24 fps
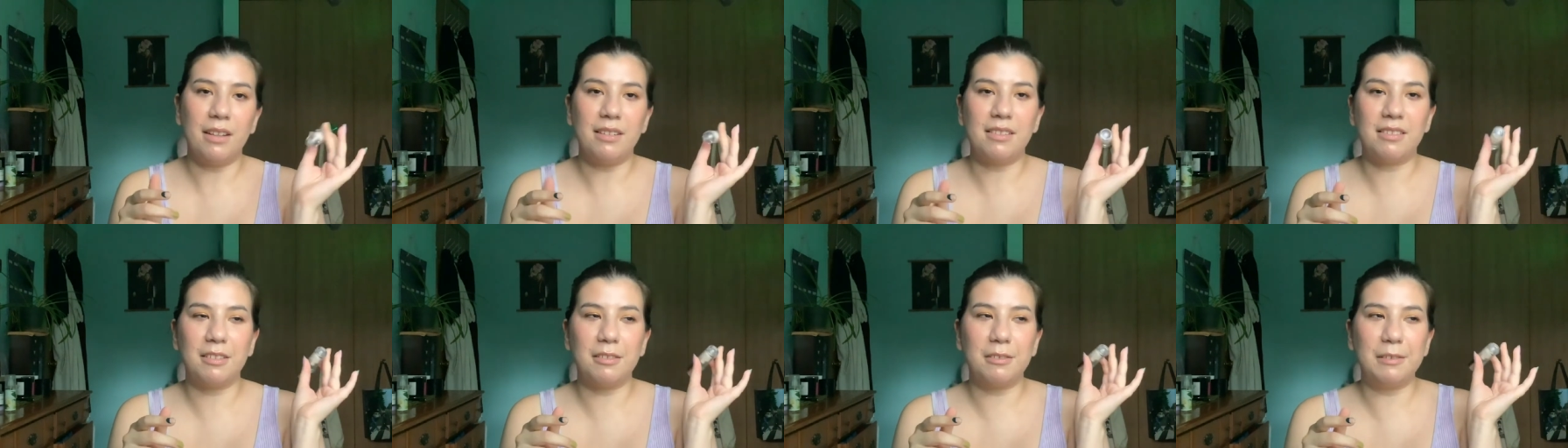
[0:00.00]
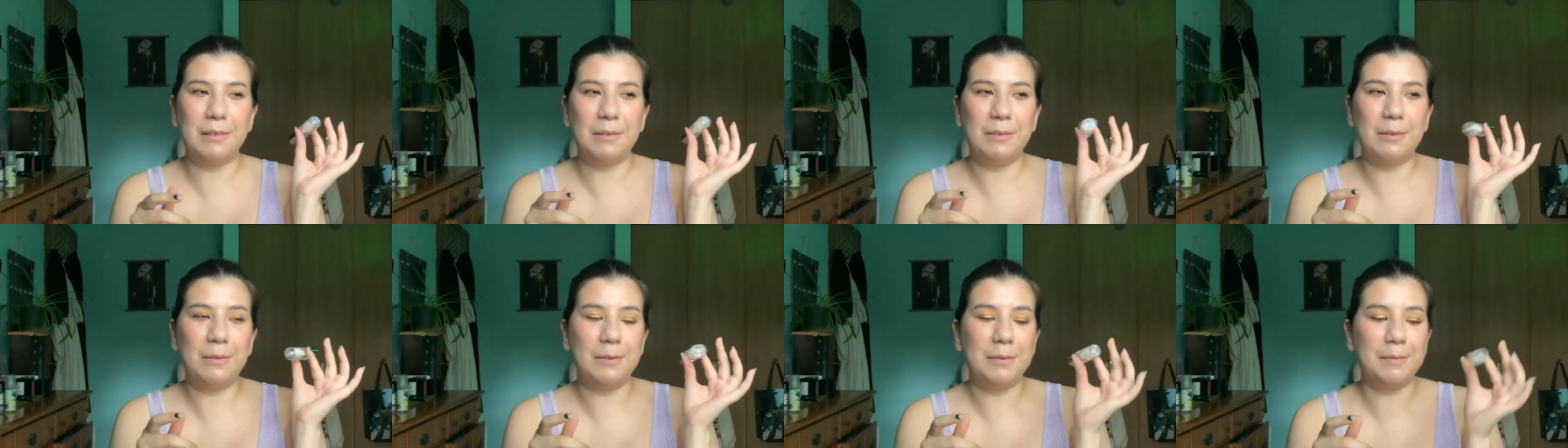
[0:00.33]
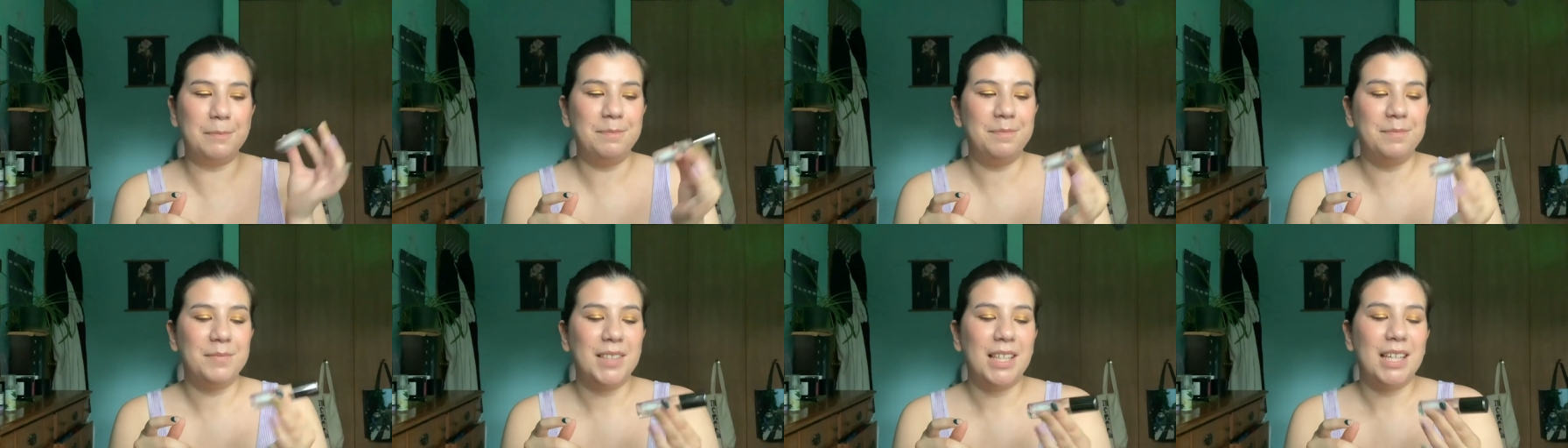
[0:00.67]

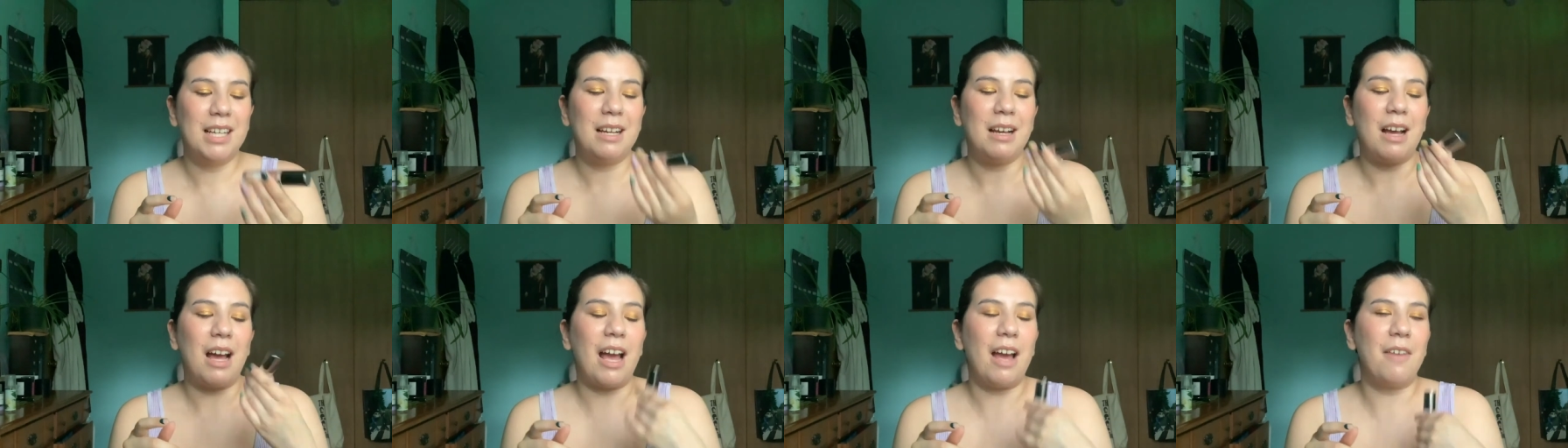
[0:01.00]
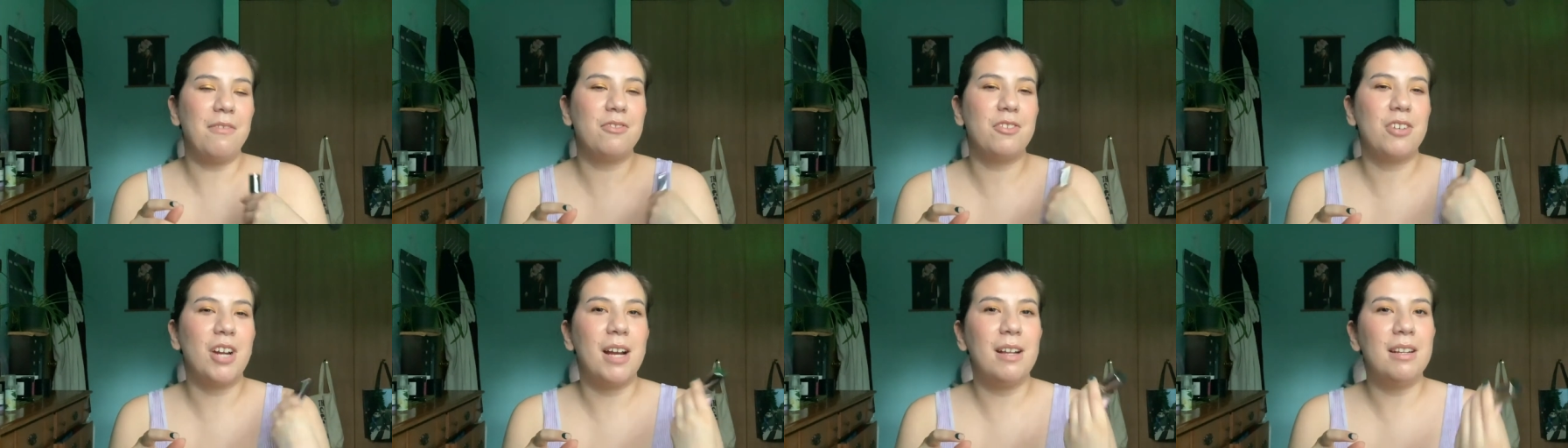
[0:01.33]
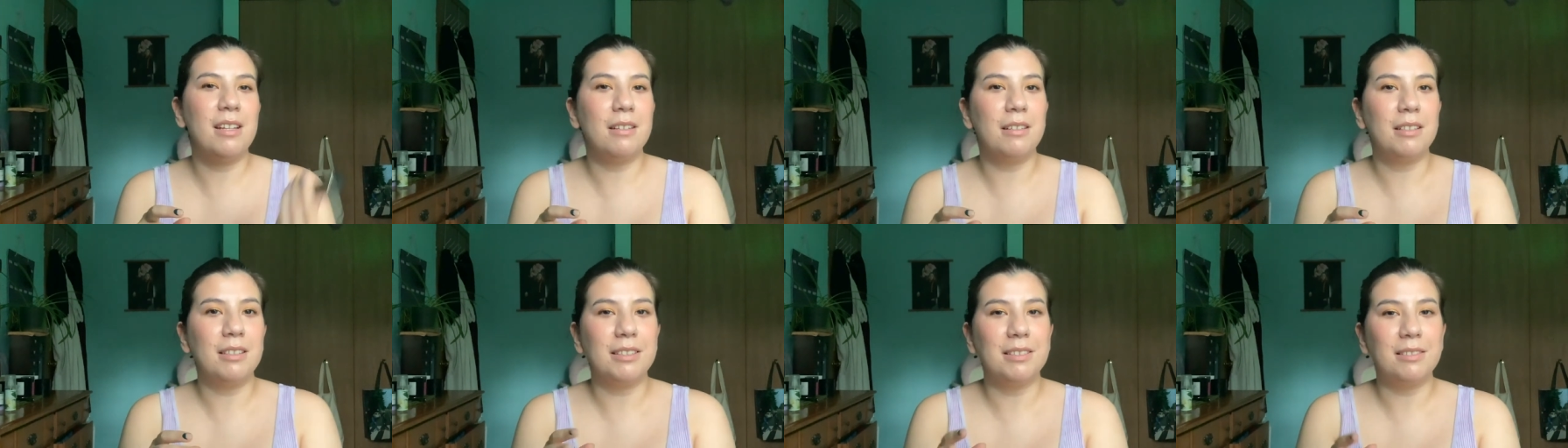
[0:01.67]
So I've tried
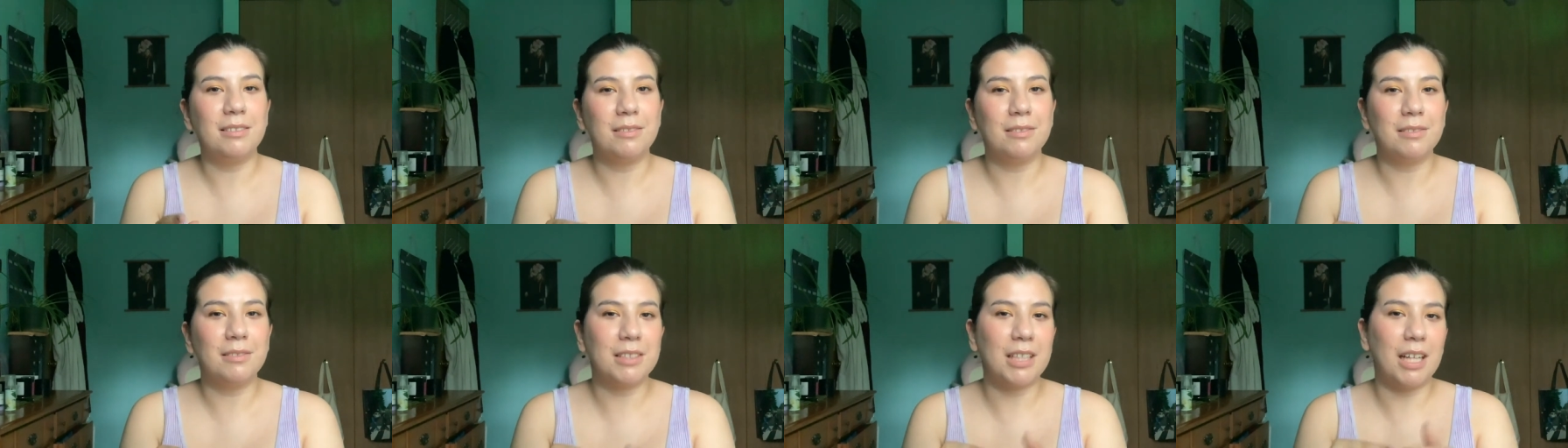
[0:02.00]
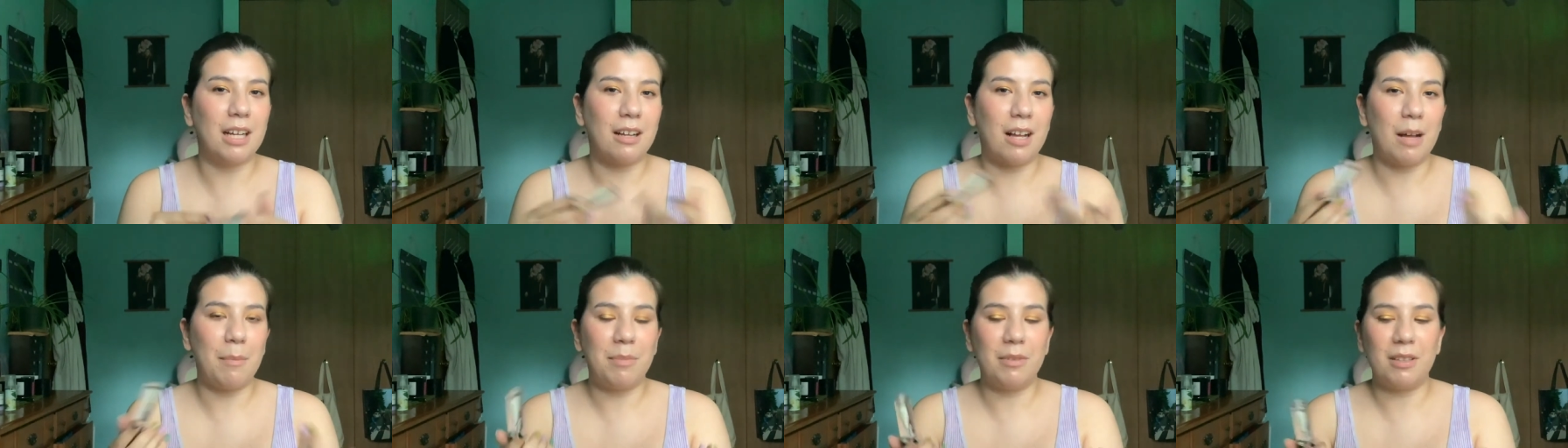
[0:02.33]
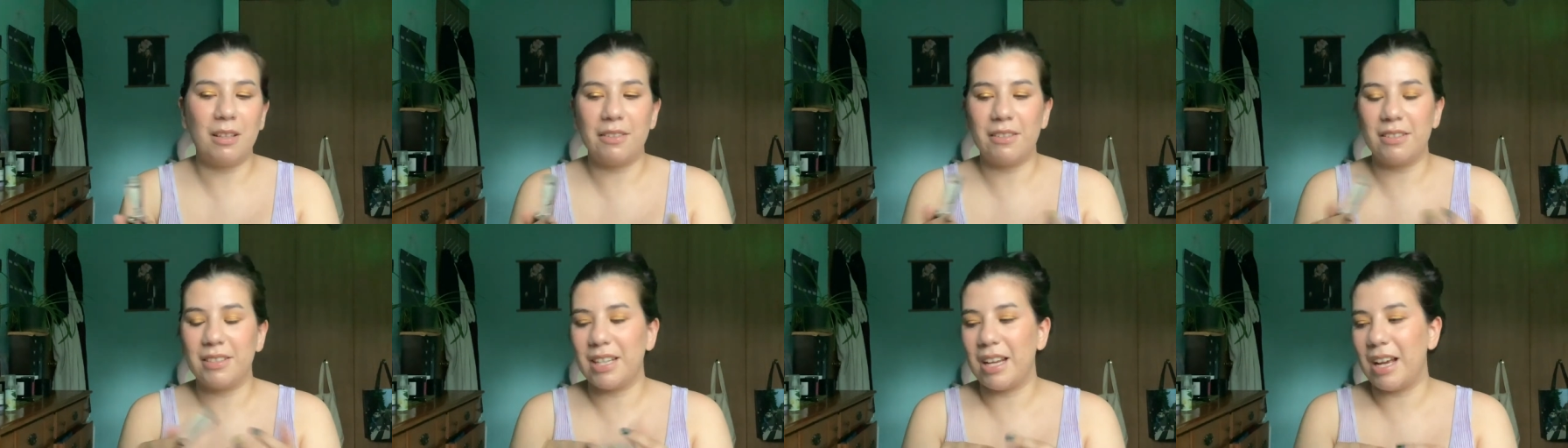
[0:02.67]
it a little a couple
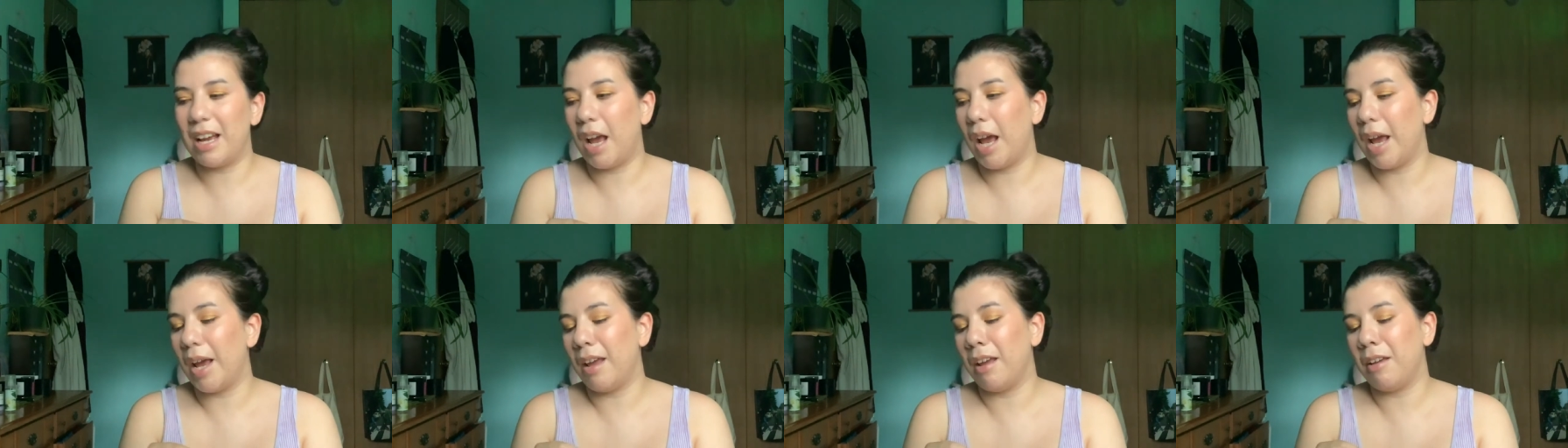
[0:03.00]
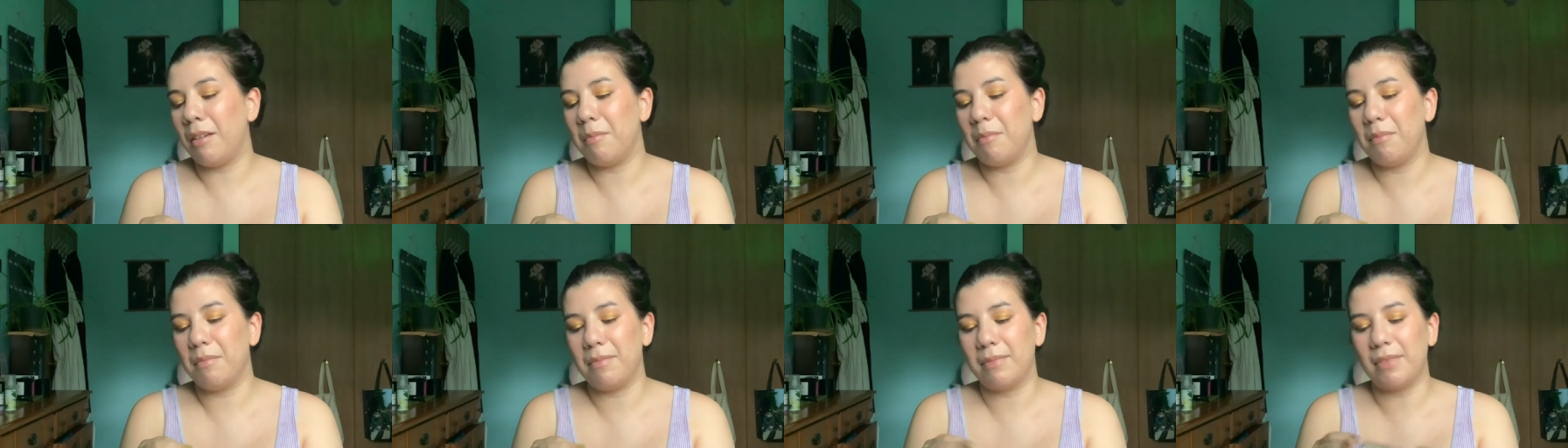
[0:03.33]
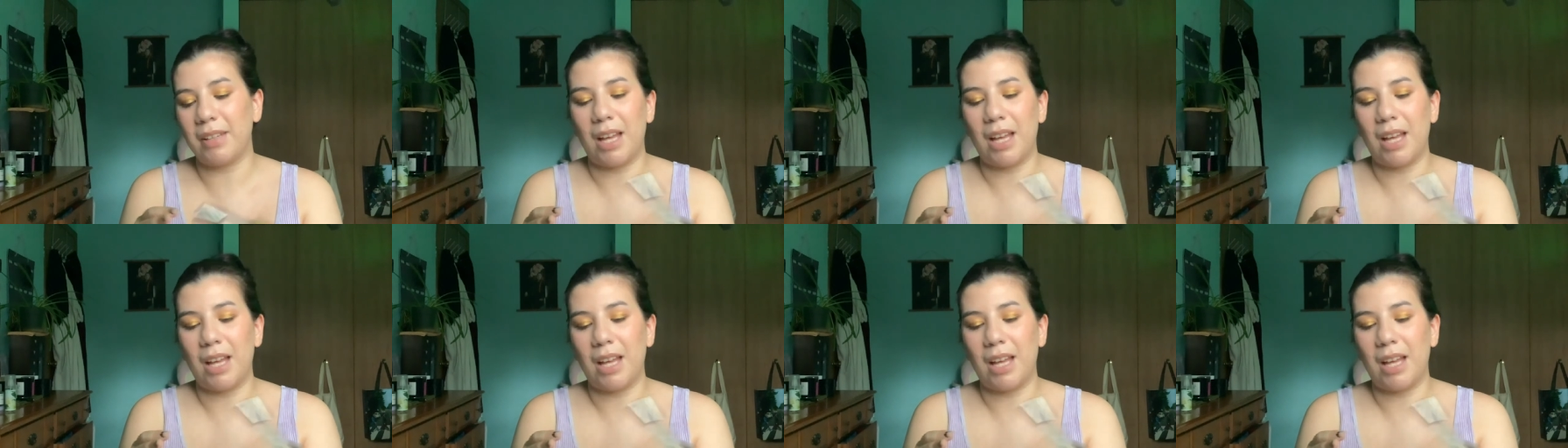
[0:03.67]
other times.